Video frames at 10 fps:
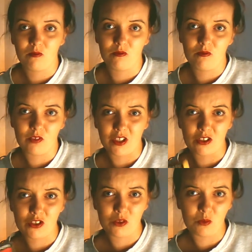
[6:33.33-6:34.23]

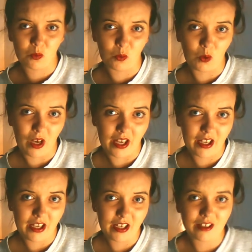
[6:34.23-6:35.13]
fiction
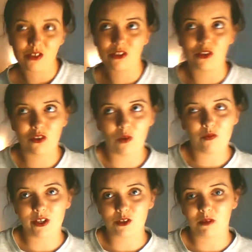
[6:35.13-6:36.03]
way. So it's a
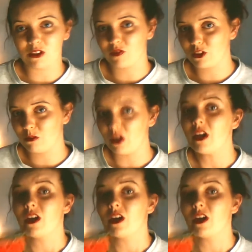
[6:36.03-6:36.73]
non-fiction, but it's a fiction book.